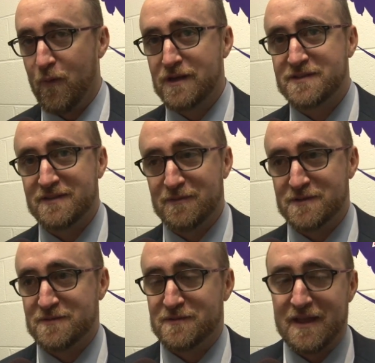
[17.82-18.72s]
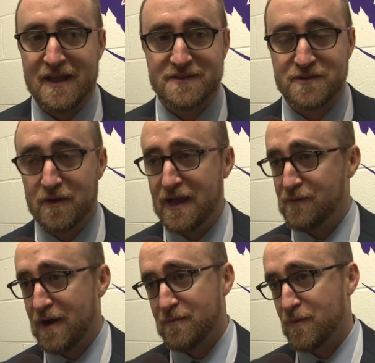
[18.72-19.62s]
wasn't that was with ASU.
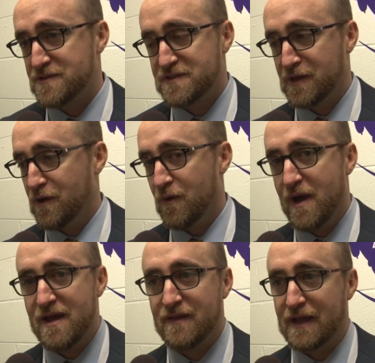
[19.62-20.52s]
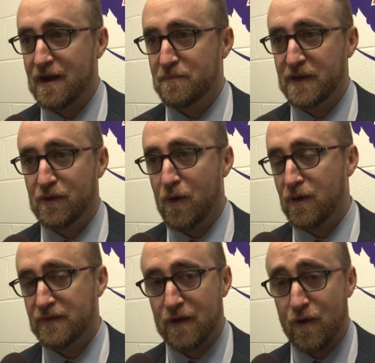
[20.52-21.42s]
Robert Morris didn't go away. They got a big
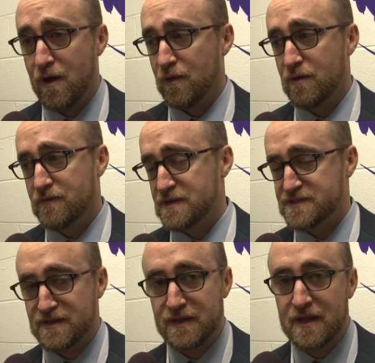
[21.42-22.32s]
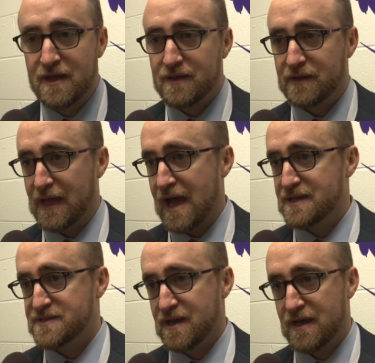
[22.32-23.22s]
goal, and they were all over us, and the
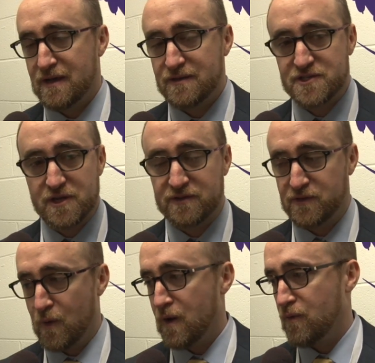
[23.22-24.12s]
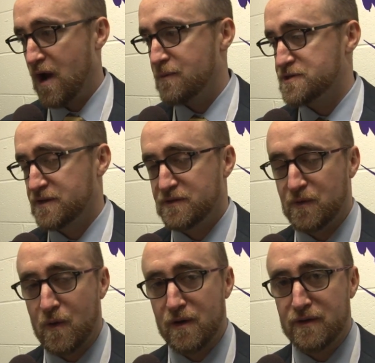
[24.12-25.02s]
guys uh, shut the door and Robert shut the
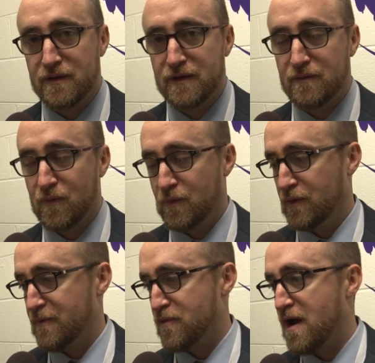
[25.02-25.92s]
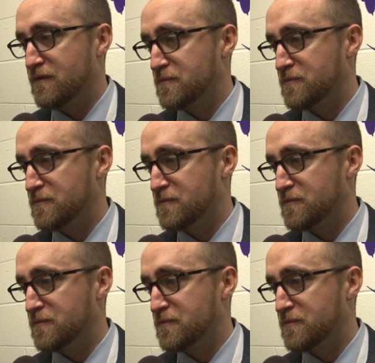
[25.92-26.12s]
door, and, and, we're really proud of